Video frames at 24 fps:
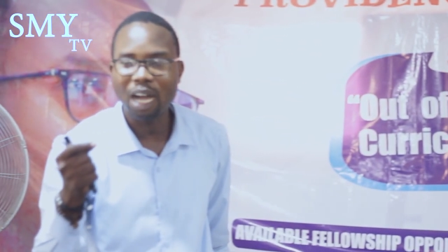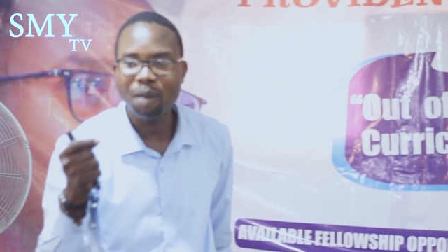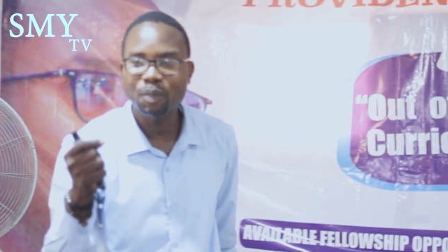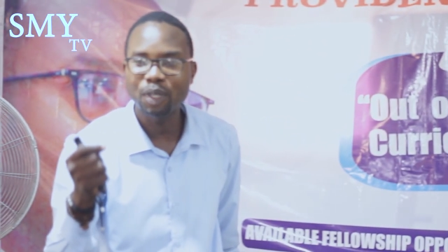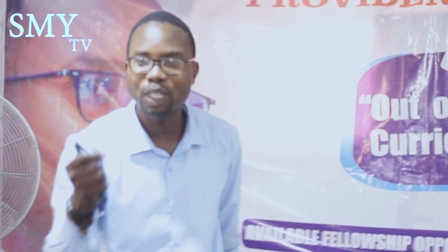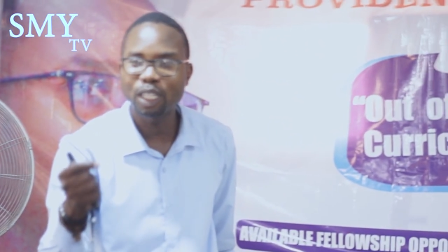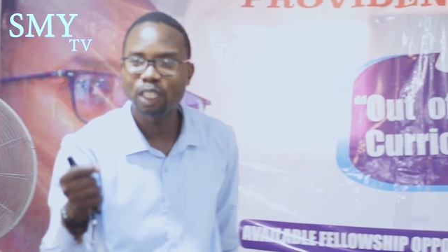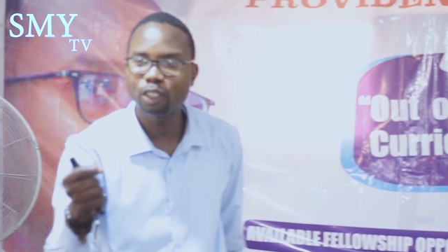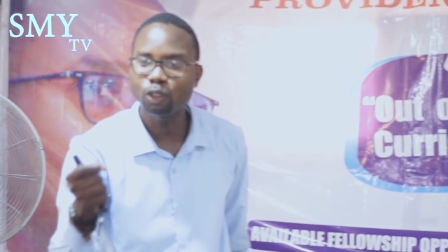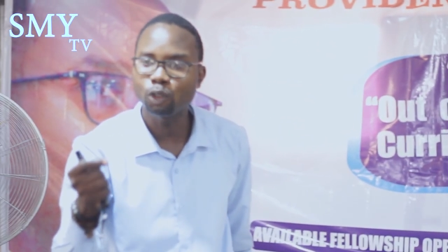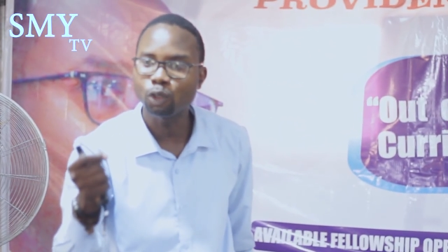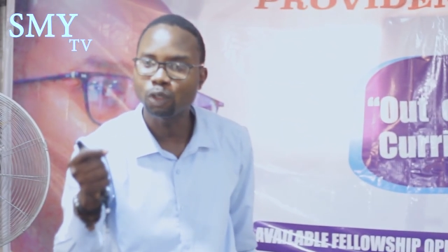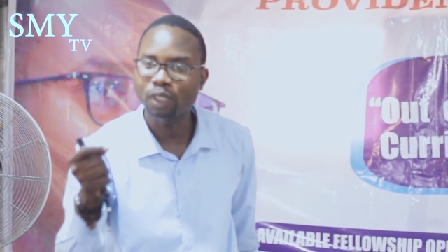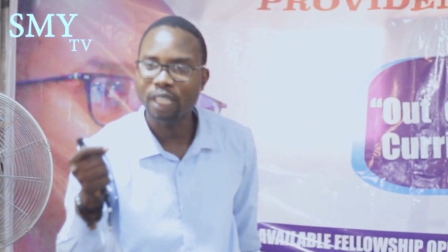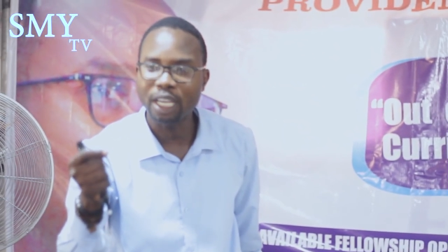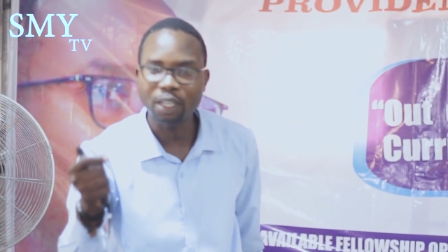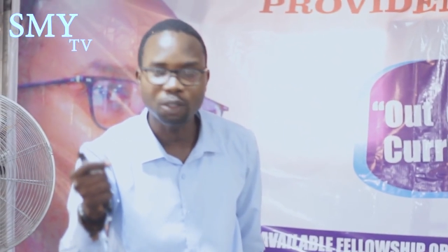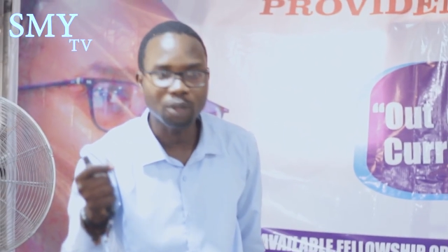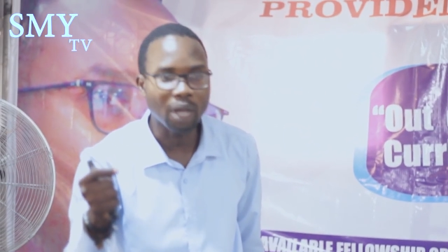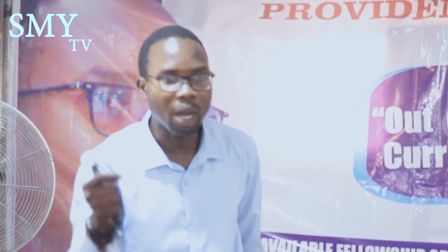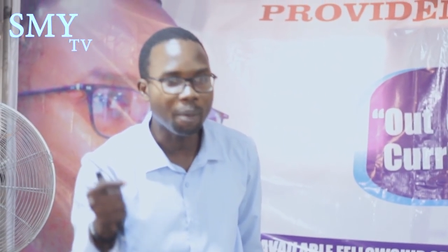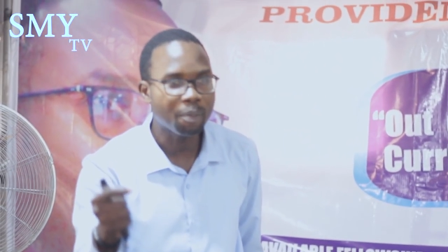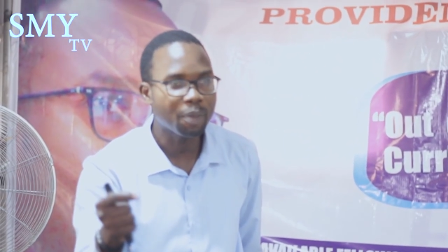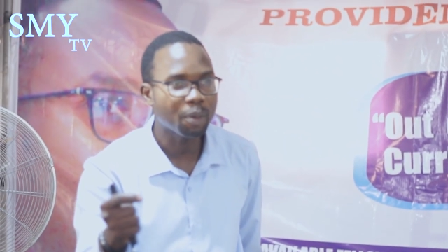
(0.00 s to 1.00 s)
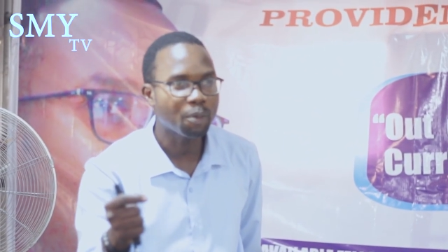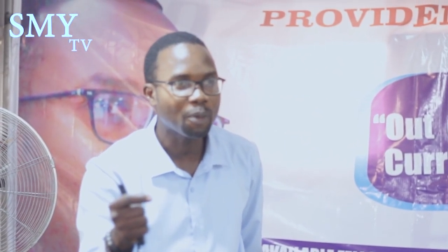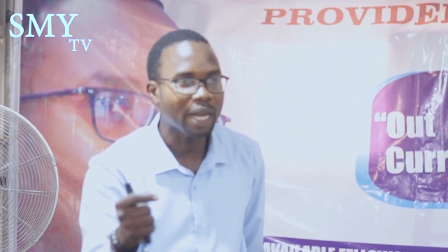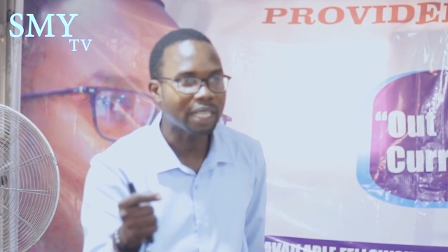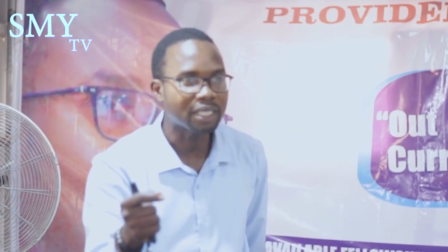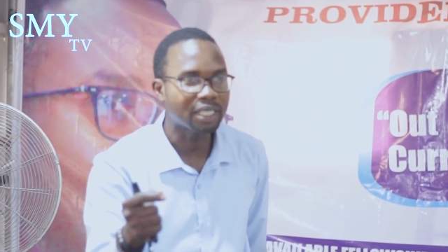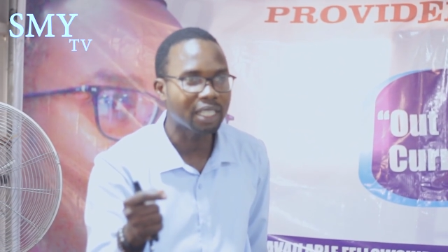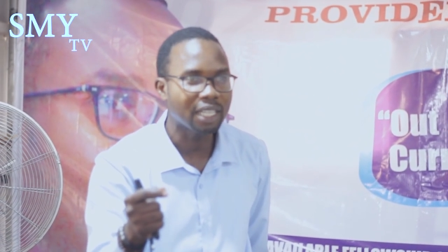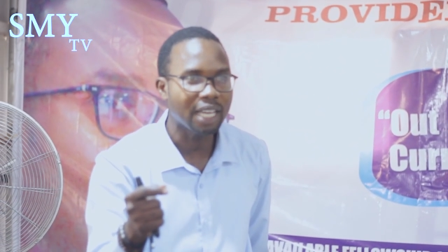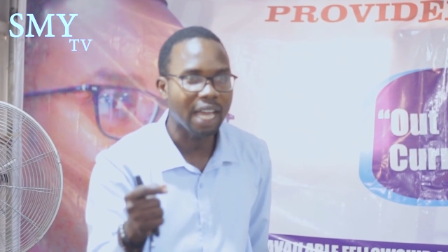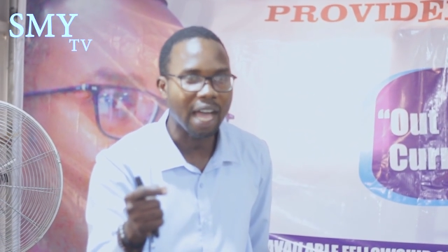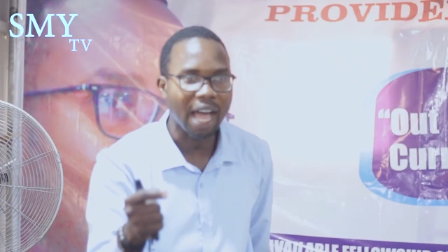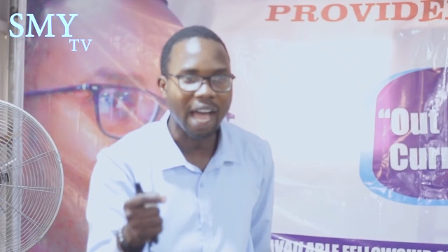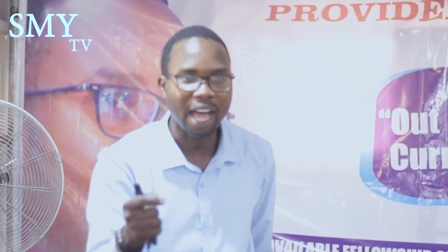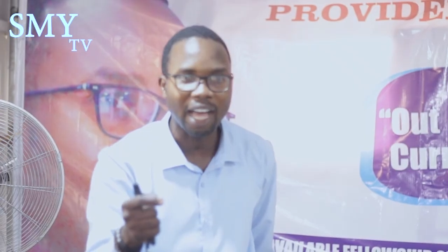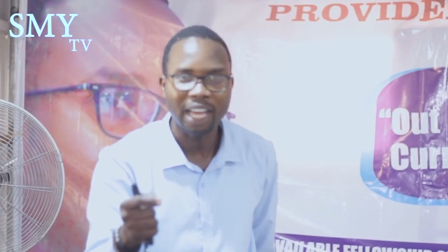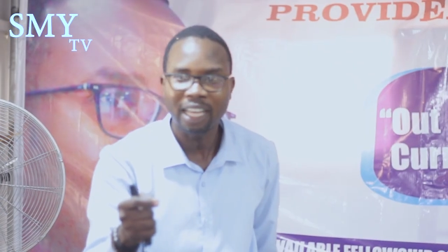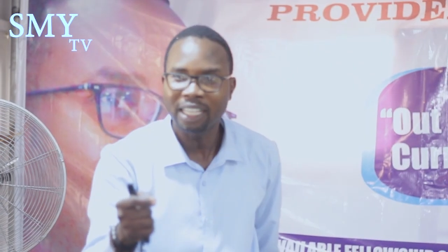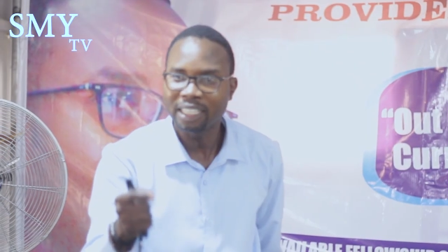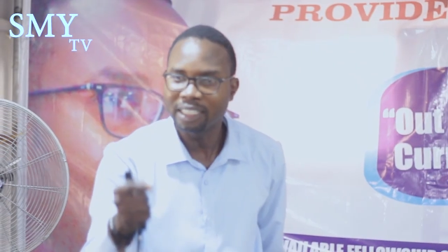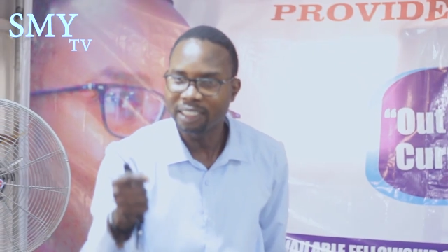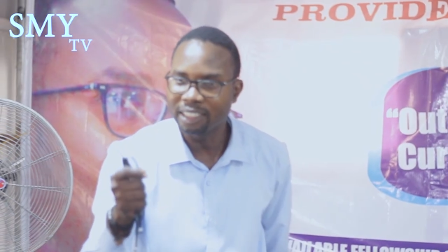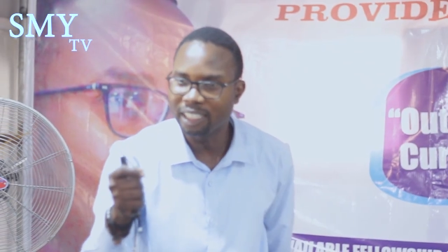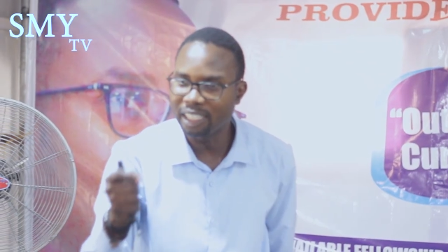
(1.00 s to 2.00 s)
begin to tell you how people are saying,
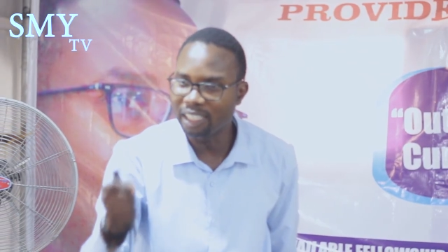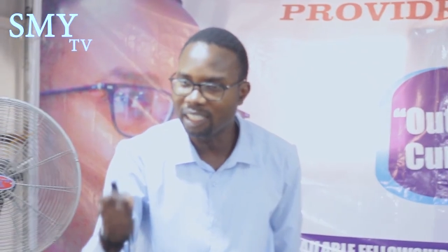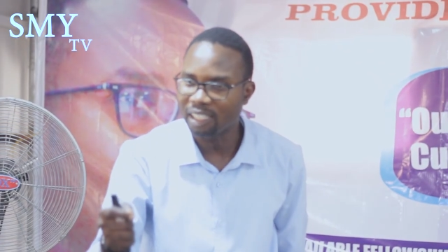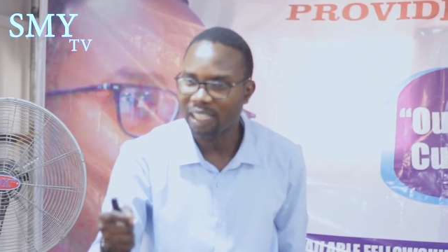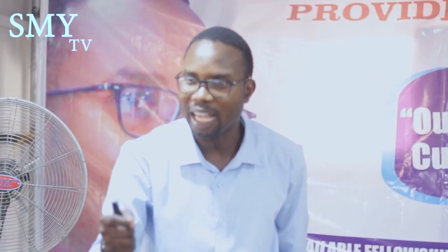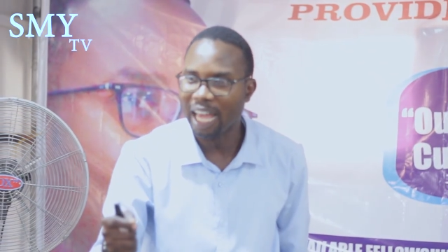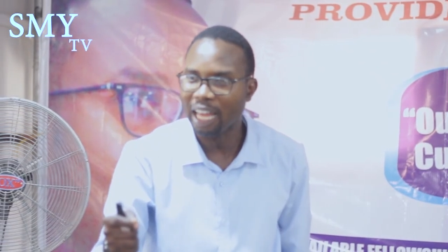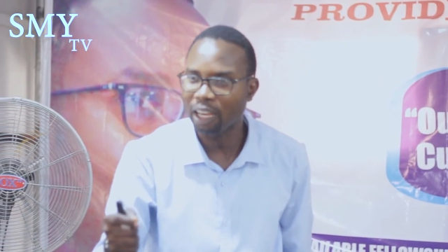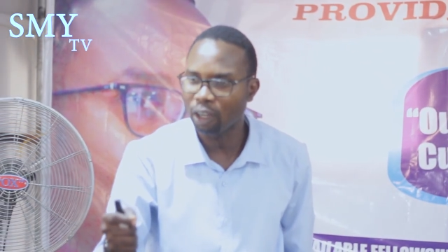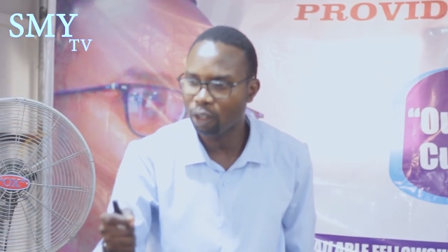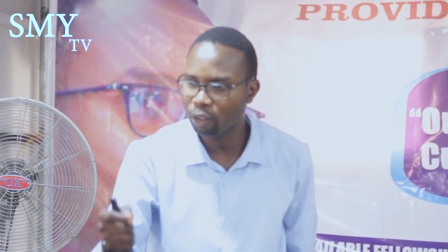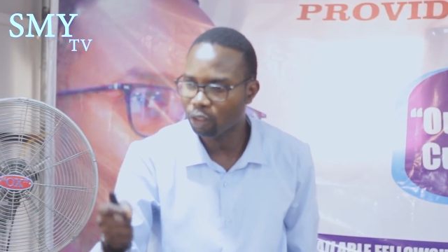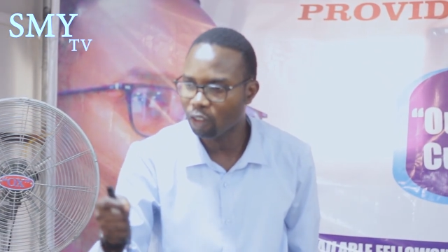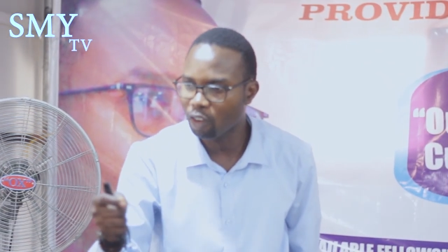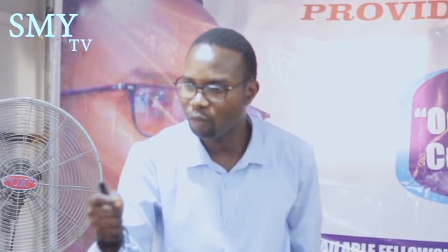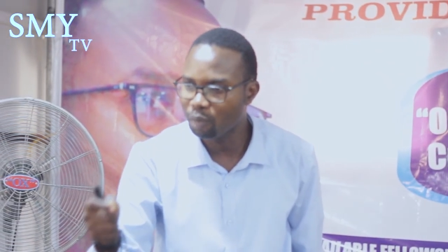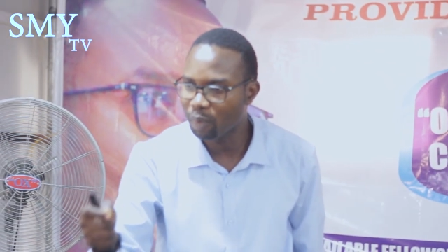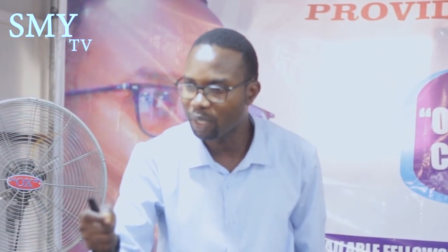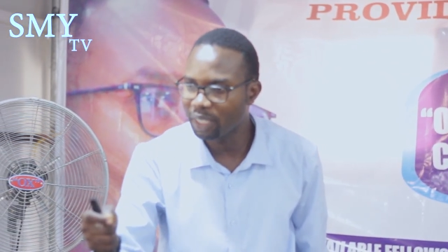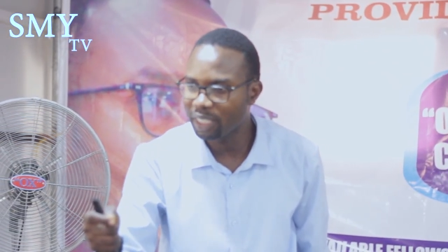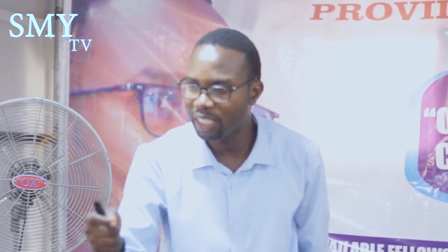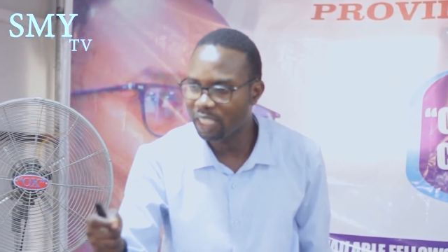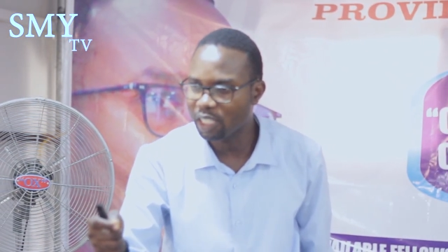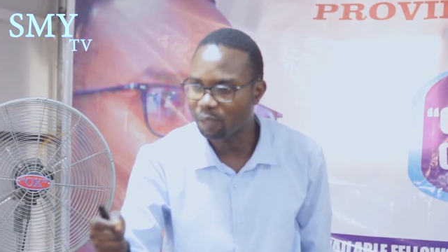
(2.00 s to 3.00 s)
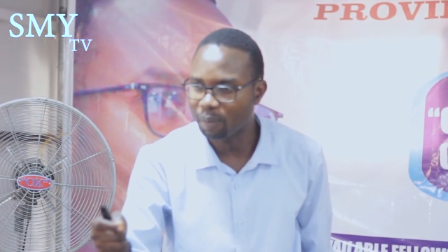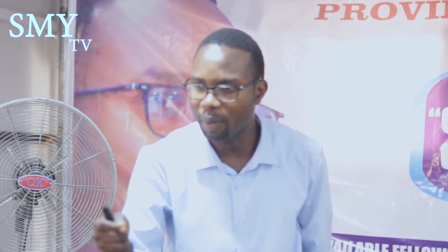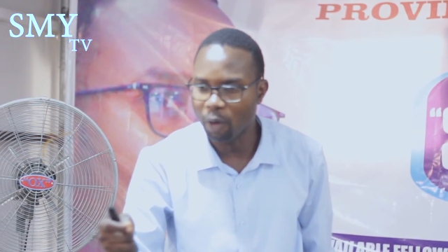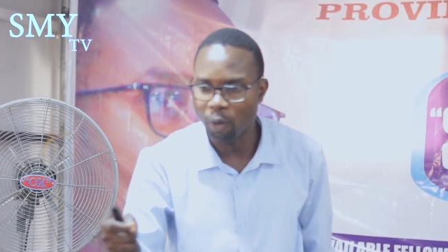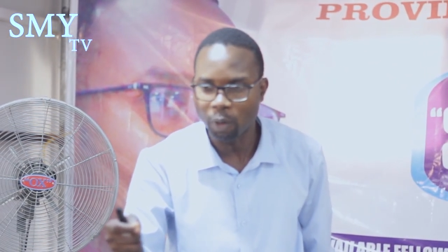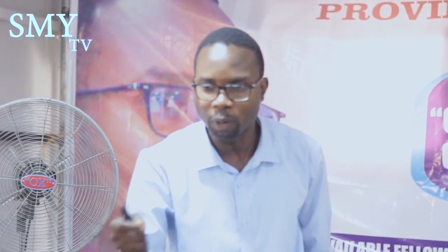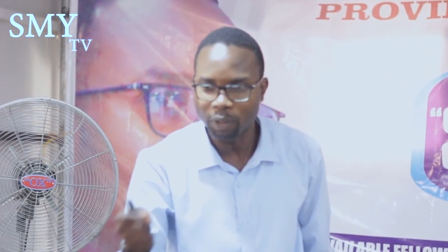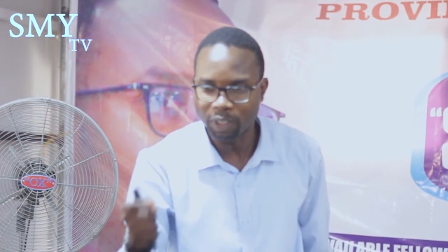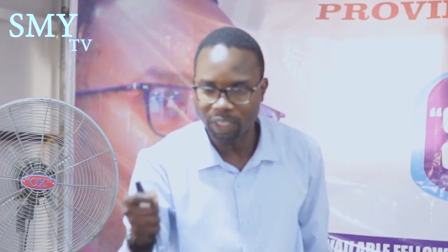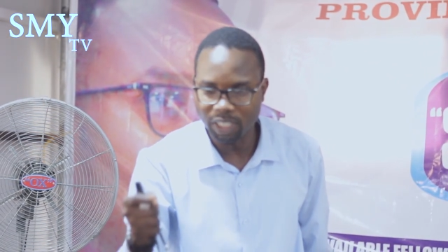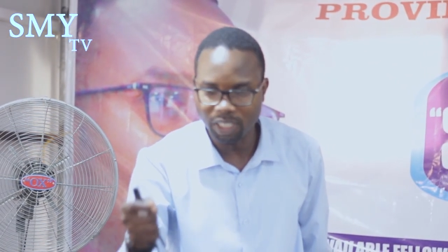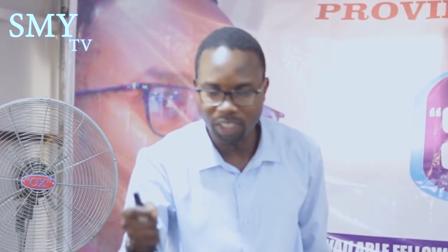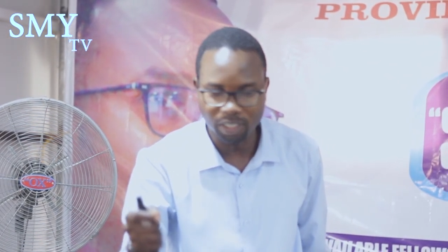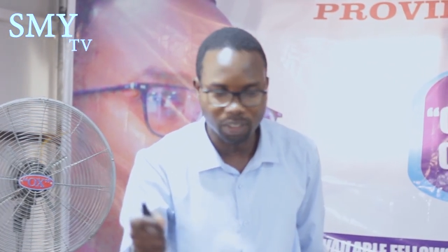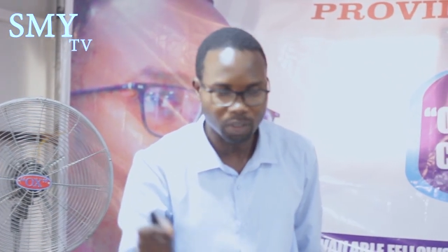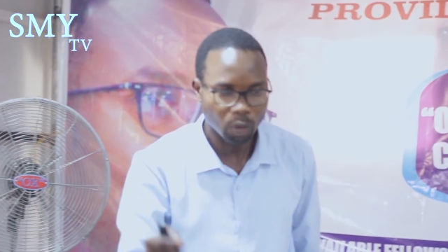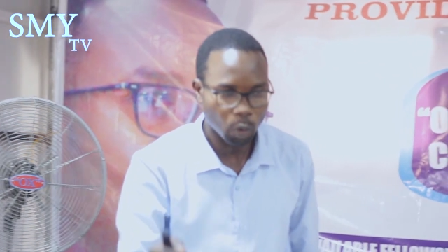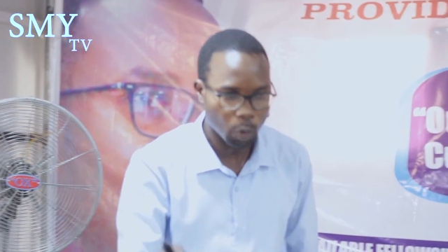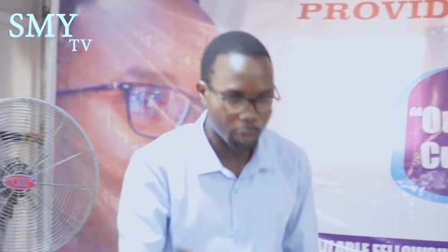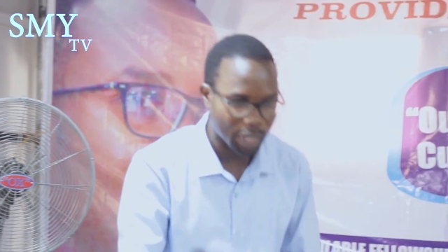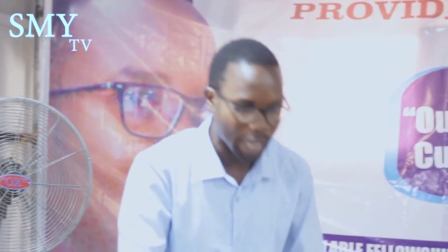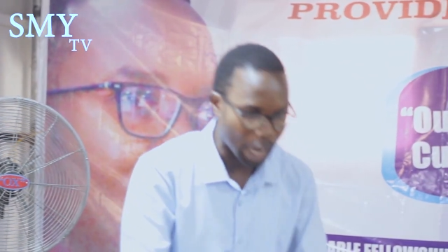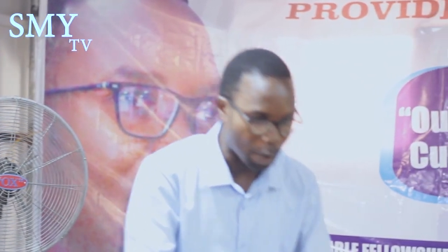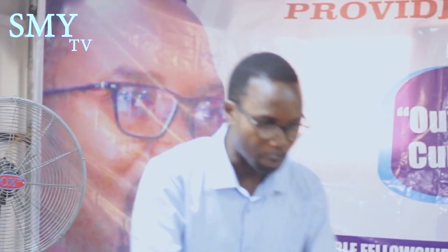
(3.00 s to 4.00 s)
this, a lot of money is spent on this,
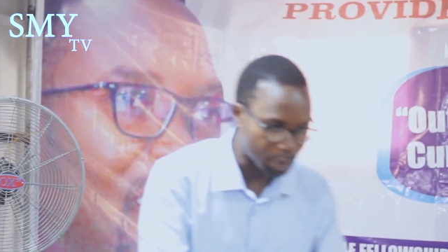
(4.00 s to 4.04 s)
okay,